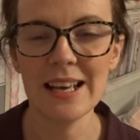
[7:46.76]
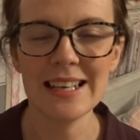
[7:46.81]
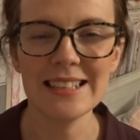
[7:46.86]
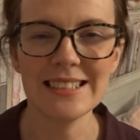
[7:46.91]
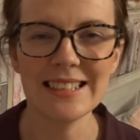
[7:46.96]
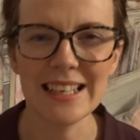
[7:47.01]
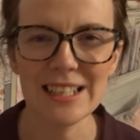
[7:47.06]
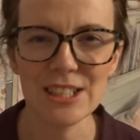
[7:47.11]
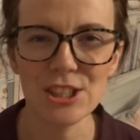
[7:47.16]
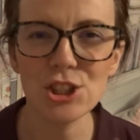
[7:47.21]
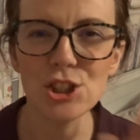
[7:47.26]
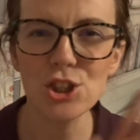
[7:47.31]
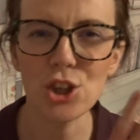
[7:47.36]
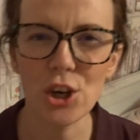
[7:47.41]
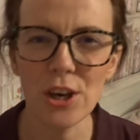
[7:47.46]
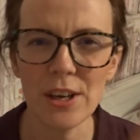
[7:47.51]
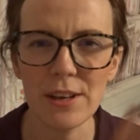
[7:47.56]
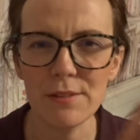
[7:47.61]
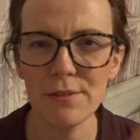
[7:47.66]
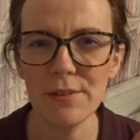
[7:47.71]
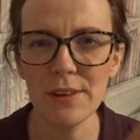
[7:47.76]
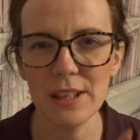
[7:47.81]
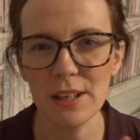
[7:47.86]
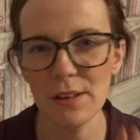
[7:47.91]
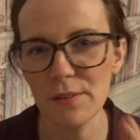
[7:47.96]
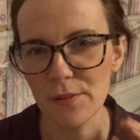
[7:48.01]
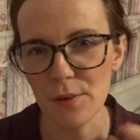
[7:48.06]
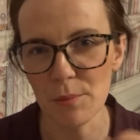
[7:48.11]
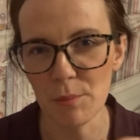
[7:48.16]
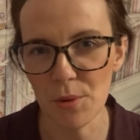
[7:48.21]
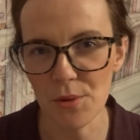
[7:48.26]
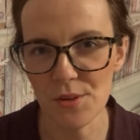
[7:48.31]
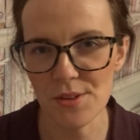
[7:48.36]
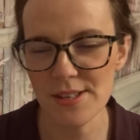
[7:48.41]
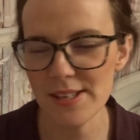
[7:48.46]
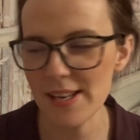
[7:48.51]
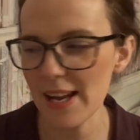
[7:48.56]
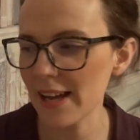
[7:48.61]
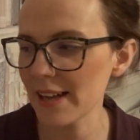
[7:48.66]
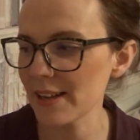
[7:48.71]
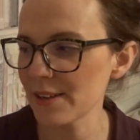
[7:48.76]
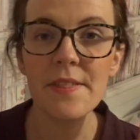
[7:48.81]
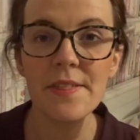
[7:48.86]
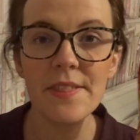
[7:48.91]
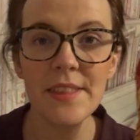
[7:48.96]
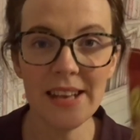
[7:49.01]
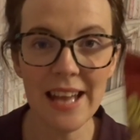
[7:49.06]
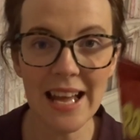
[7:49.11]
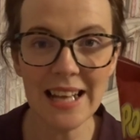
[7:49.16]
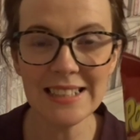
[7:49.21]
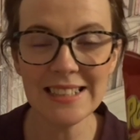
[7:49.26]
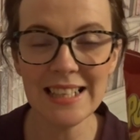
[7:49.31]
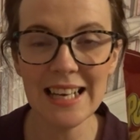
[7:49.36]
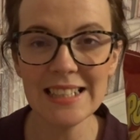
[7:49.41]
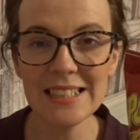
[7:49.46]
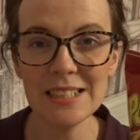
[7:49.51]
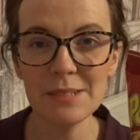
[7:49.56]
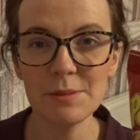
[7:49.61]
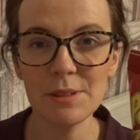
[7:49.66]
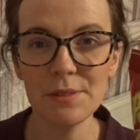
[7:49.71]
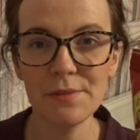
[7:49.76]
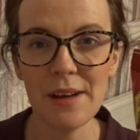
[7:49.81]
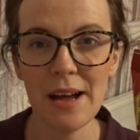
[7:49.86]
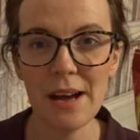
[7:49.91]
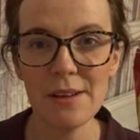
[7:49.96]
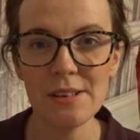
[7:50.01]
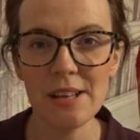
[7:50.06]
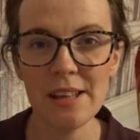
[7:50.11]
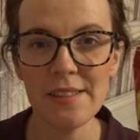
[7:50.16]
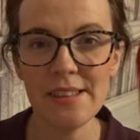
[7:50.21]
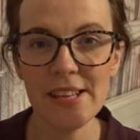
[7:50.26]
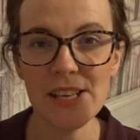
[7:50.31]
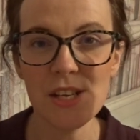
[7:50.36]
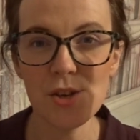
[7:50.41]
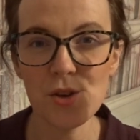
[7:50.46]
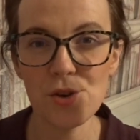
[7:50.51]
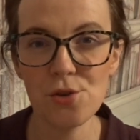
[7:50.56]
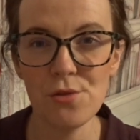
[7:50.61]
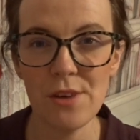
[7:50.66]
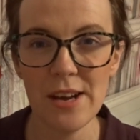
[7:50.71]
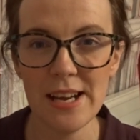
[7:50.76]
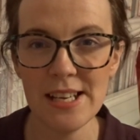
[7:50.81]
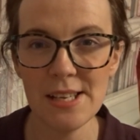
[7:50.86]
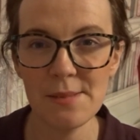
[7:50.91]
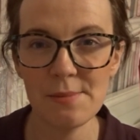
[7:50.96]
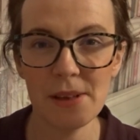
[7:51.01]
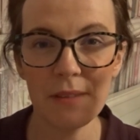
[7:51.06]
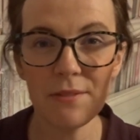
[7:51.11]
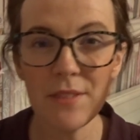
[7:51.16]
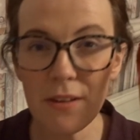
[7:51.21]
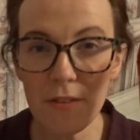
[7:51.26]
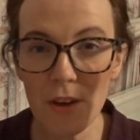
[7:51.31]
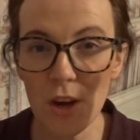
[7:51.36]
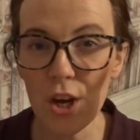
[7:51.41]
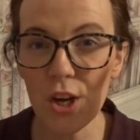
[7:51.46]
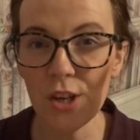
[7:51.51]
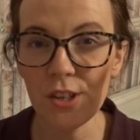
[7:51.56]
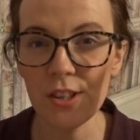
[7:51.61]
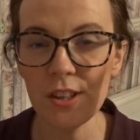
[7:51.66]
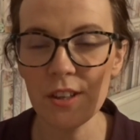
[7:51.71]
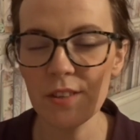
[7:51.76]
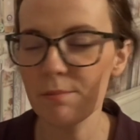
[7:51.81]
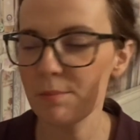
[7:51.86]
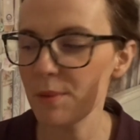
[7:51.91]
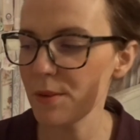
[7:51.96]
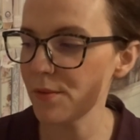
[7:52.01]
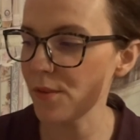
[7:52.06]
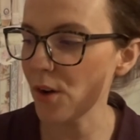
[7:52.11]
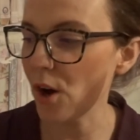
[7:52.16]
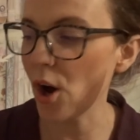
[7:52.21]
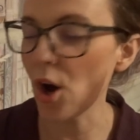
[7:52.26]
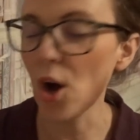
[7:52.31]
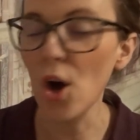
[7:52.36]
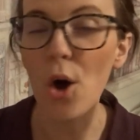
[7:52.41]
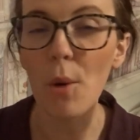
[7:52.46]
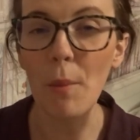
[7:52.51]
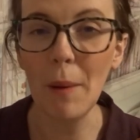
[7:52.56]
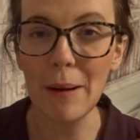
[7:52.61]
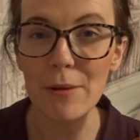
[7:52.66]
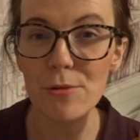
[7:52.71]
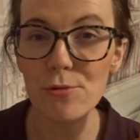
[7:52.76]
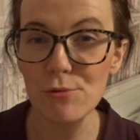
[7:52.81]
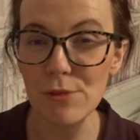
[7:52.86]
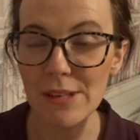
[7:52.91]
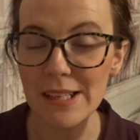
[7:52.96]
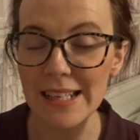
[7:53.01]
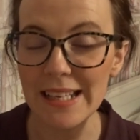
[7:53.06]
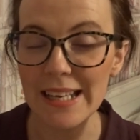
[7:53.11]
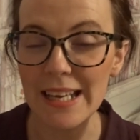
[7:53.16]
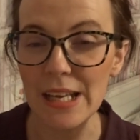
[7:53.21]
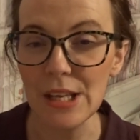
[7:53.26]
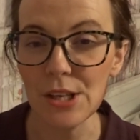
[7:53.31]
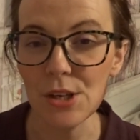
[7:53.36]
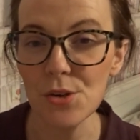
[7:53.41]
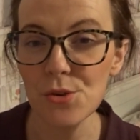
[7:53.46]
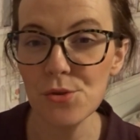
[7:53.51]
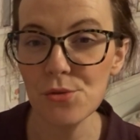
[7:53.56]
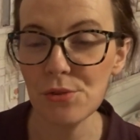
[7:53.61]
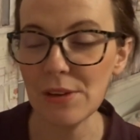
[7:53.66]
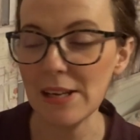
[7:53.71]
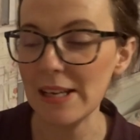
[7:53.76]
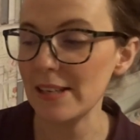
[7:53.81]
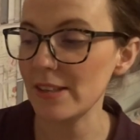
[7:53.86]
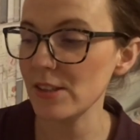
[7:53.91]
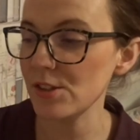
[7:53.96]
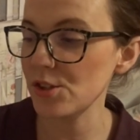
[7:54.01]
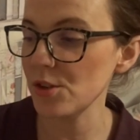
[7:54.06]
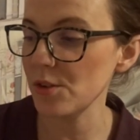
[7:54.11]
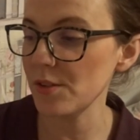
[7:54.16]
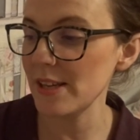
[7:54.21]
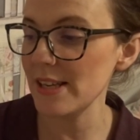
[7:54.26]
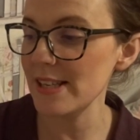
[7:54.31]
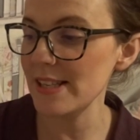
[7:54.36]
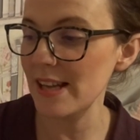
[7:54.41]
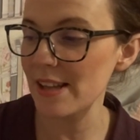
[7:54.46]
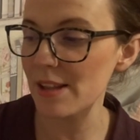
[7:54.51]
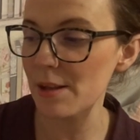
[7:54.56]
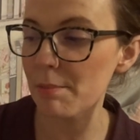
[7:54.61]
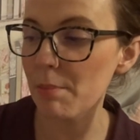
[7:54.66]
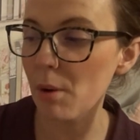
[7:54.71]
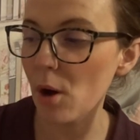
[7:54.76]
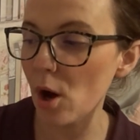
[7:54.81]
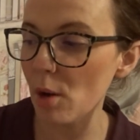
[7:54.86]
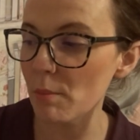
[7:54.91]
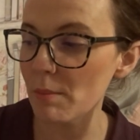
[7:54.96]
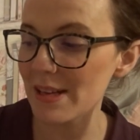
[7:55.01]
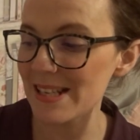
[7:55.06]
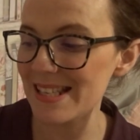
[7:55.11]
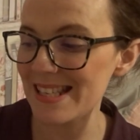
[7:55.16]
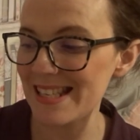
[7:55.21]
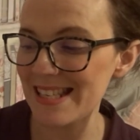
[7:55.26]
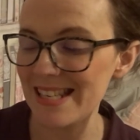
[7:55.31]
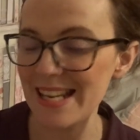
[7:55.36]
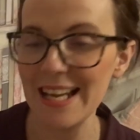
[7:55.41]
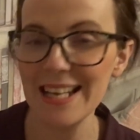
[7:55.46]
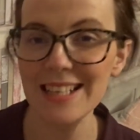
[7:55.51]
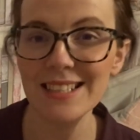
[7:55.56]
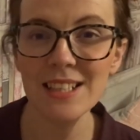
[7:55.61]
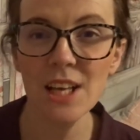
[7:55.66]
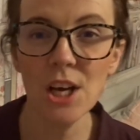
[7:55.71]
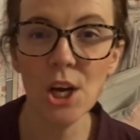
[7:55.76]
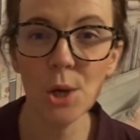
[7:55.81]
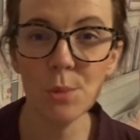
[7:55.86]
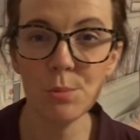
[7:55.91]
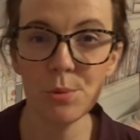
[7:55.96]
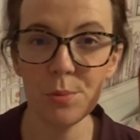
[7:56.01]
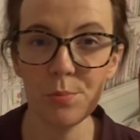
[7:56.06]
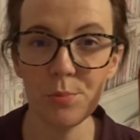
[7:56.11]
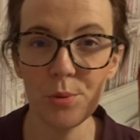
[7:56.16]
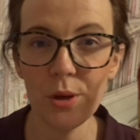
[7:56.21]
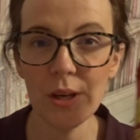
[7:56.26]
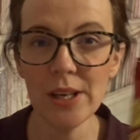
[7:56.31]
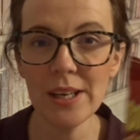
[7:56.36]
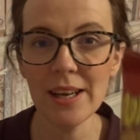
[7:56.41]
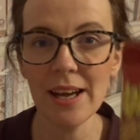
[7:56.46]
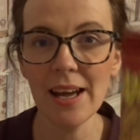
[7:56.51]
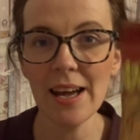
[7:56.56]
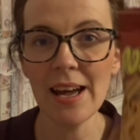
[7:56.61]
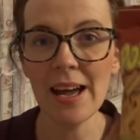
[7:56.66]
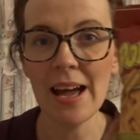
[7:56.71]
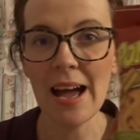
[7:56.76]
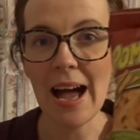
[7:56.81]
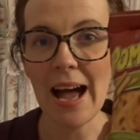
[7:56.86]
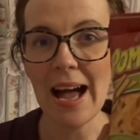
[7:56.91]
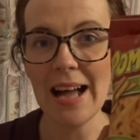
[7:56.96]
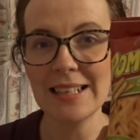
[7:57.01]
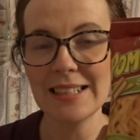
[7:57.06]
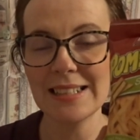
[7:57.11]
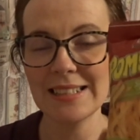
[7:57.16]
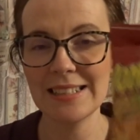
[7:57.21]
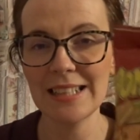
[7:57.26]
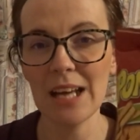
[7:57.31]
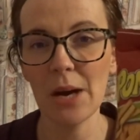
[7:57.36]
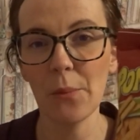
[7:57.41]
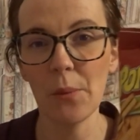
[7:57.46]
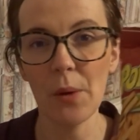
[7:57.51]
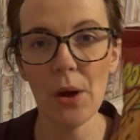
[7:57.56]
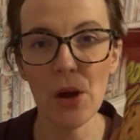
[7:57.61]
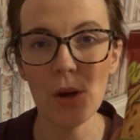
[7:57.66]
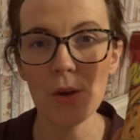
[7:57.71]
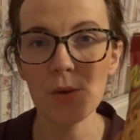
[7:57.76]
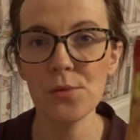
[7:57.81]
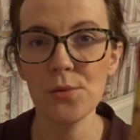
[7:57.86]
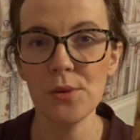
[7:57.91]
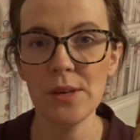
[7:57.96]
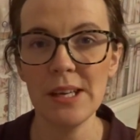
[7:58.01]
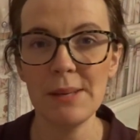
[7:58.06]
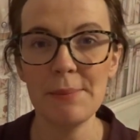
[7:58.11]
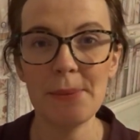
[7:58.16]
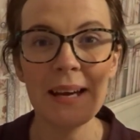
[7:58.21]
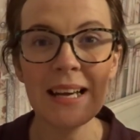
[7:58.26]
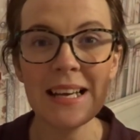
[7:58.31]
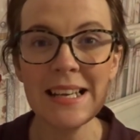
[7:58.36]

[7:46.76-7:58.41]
It's like a stocking filler for Mother's Day. The next items I found are these crisps. I've never heard of them before, but I was really intrigued. So these are the pom sticks, paprika and sour cream.